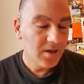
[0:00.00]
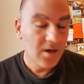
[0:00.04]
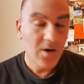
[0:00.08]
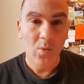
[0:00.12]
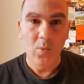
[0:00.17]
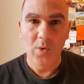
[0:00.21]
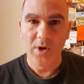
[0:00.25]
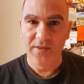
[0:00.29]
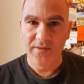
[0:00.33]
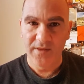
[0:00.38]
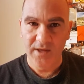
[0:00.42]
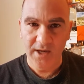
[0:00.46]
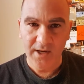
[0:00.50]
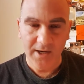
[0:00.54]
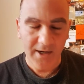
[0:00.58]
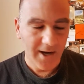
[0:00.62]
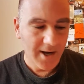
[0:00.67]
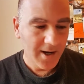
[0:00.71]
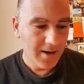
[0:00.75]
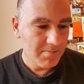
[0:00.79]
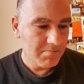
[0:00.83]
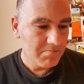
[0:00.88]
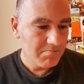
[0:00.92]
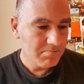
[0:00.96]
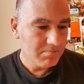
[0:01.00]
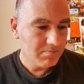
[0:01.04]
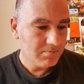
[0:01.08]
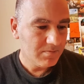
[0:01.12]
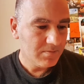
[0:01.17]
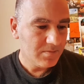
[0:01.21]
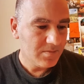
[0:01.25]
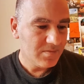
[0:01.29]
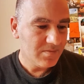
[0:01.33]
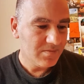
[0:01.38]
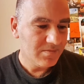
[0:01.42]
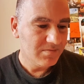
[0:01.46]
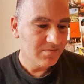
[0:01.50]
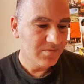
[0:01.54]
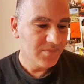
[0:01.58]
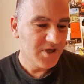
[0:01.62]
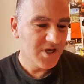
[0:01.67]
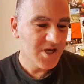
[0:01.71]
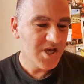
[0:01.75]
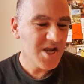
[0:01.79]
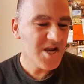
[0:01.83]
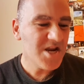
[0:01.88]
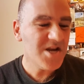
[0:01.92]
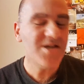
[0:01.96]
When they come,
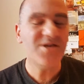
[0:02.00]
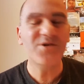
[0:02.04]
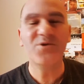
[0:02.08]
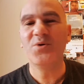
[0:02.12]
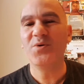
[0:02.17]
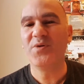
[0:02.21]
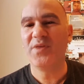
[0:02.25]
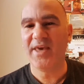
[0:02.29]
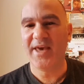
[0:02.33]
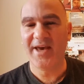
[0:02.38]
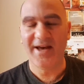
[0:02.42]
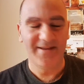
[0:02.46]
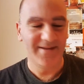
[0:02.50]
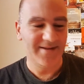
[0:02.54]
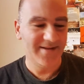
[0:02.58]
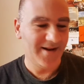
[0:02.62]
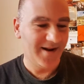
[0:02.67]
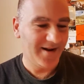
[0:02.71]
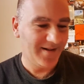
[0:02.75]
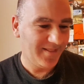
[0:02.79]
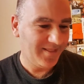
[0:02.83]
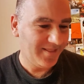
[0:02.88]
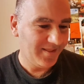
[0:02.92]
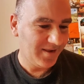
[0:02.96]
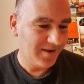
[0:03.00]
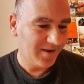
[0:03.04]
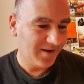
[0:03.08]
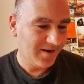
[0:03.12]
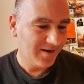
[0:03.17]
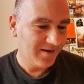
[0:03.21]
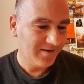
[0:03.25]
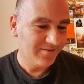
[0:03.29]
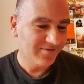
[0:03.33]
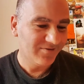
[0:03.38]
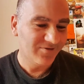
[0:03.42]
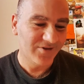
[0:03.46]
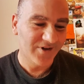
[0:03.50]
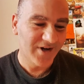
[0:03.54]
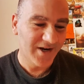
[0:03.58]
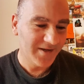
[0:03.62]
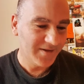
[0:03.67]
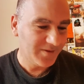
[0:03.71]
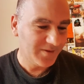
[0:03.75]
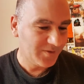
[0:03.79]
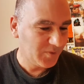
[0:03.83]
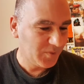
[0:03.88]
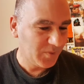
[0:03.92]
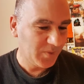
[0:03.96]
he knew they had nothing
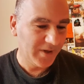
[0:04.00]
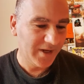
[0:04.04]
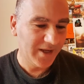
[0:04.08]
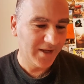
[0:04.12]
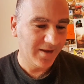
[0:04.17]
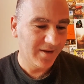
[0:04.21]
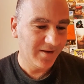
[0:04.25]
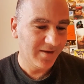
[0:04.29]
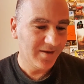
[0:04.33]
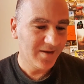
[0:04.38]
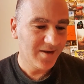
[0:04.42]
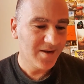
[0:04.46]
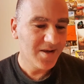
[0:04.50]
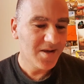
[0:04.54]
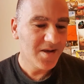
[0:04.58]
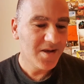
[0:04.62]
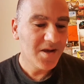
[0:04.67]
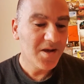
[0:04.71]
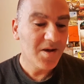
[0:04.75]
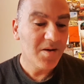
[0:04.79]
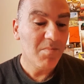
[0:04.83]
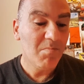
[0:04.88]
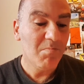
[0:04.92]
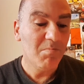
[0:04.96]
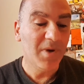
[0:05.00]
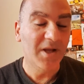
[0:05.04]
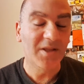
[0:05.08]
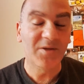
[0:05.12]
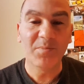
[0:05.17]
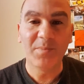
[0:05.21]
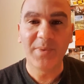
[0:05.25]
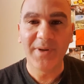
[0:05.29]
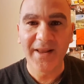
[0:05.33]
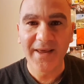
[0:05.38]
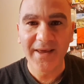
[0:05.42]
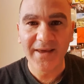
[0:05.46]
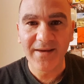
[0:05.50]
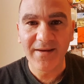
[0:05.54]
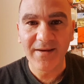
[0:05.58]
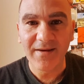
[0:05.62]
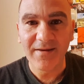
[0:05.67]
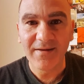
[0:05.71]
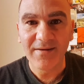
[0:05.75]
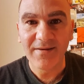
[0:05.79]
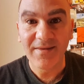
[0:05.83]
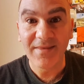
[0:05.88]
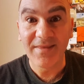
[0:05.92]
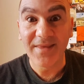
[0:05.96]
right away, but play
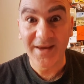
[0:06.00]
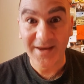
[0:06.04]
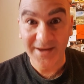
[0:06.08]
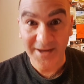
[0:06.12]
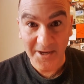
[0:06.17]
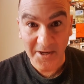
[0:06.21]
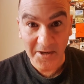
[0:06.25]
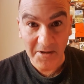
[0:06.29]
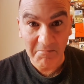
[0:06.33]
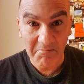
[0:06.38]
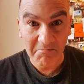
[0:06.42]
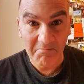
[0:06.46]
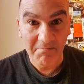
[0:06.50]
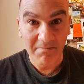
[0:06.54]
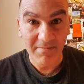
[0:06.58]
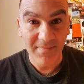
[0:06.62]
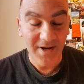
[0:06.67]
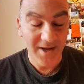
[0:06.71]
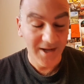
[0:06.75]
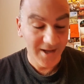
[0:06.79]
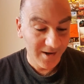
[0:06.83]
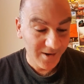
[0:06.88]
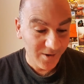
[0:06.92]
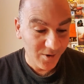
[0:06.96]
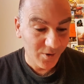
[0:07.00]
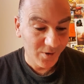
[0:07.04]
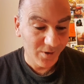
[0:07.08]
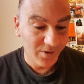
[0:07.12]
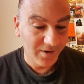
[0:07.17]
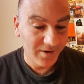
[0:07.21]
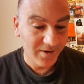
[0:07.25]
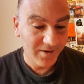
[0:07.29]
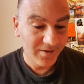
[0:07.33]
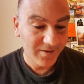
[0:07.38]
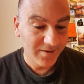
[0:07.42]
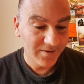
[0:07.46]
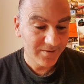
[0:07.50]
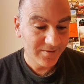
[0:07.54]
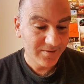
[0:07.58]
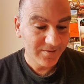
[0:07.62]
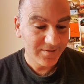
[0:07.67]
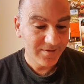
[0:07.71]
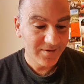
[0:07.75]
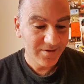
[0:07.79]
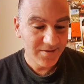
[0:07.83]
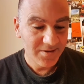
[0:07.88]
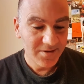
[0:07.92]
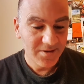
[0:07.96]
the game along.
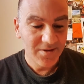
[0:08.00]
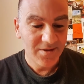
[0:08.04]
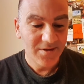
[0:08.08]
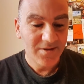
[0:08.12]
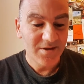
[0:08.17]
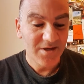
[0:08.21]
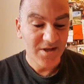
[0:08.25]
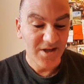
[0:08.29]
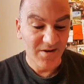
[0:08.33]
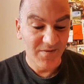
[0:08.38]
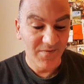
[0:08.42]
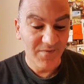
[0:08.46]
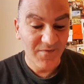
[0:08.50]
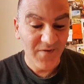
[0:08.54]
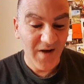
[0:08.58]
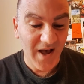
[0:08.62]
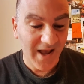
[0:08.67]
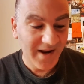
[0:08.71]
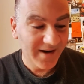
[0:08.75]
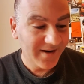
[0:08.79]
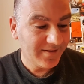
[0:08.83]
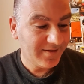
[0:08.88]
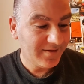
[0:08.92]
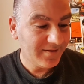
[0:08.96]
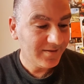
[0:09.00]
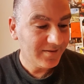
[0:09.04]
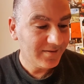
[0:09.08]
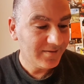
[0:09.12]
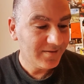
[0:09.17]
In fact,